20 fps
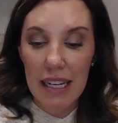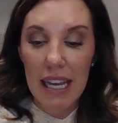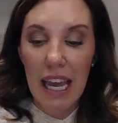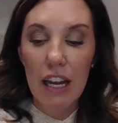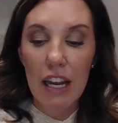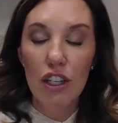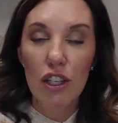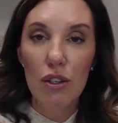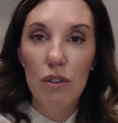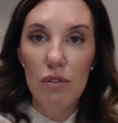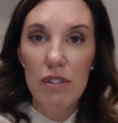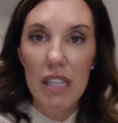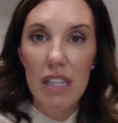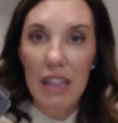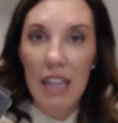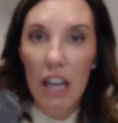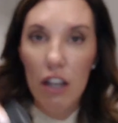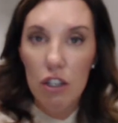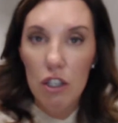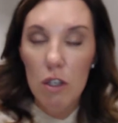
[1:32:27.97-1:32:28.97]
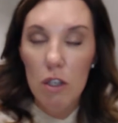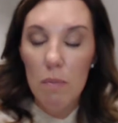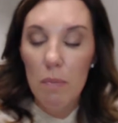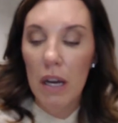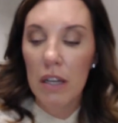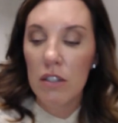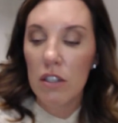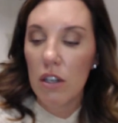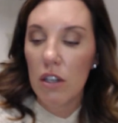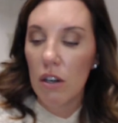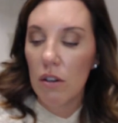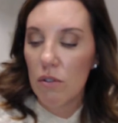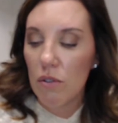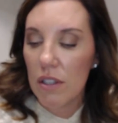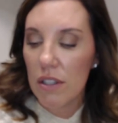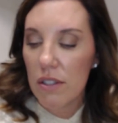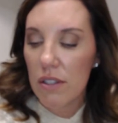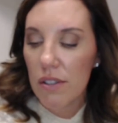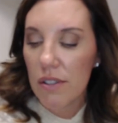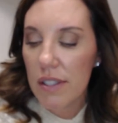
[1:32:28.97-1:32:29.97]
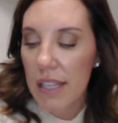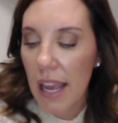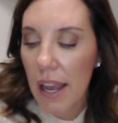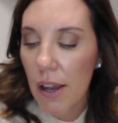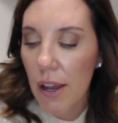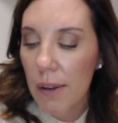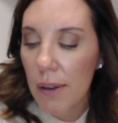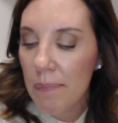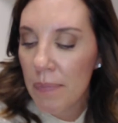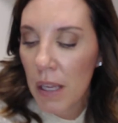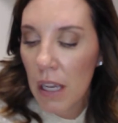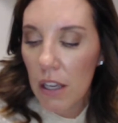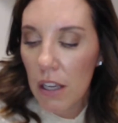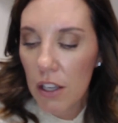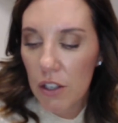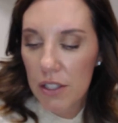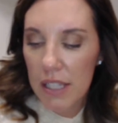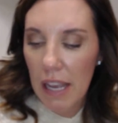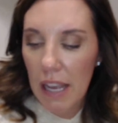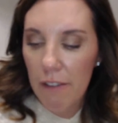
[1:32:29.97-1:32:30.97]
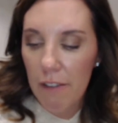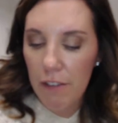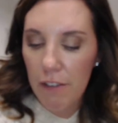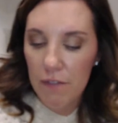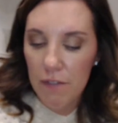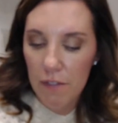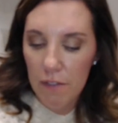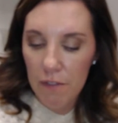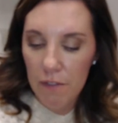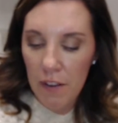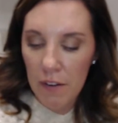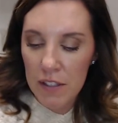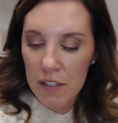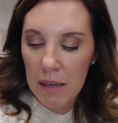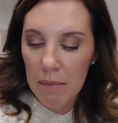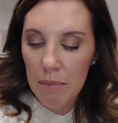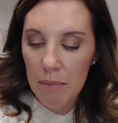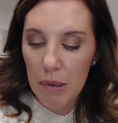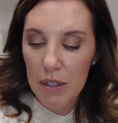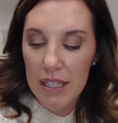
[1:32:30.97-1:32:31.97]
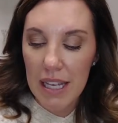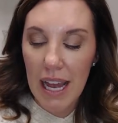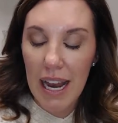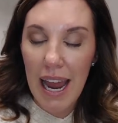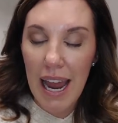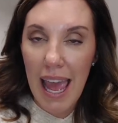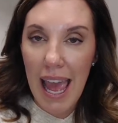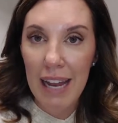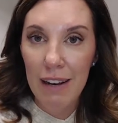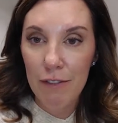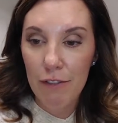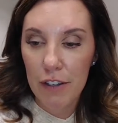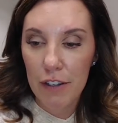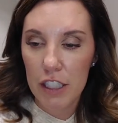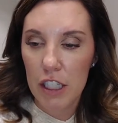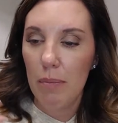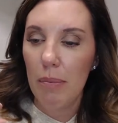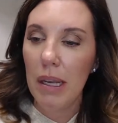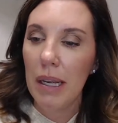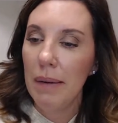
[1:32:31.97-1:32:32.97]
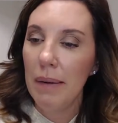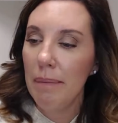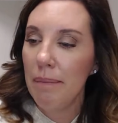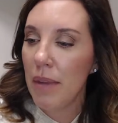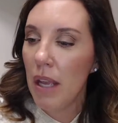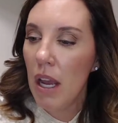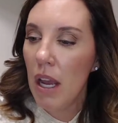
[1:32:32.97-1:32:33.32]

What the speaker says: Again, using that coupon code Crystal Sale, you save 15% and free shipping.